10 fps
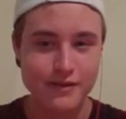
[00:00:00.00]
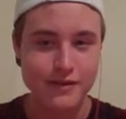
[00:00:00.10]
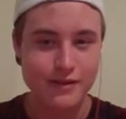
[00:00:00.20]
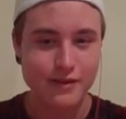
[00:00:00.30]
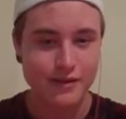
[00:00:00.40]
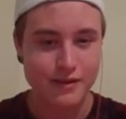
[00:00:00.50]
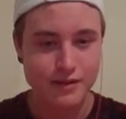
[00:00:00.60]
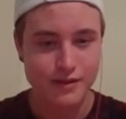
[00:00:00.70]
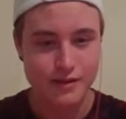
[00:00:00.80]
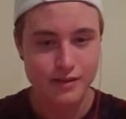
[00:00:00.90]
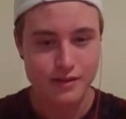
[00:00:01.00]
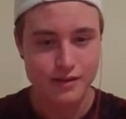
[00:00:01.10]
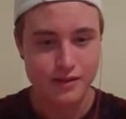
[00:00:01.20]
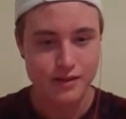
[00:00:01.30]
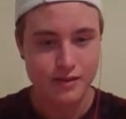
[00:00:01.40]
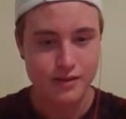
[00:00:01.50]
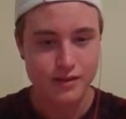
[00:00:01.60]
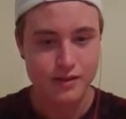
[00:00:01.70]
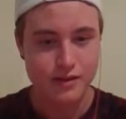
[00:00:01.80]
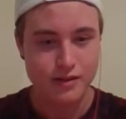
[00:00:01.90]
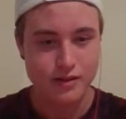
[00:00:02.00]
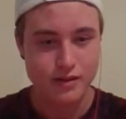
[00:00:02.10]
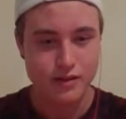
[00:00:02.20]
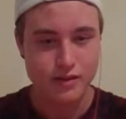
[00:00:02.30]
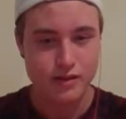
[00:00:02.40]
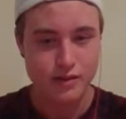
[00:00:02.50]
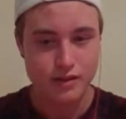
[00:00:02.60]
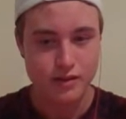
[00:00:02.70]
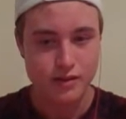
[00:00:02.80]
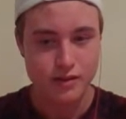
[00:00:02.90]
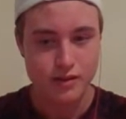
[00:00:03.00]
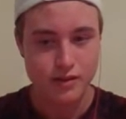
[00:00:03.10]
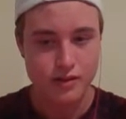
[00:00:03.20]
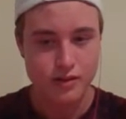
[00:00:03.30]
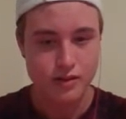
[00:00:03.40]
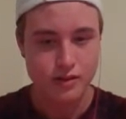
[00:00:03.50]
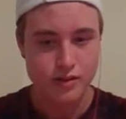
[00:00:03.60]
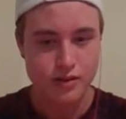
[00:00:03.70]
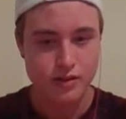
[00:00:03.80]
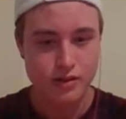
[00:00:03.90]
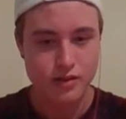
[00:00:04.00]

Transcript: Nobody speaks.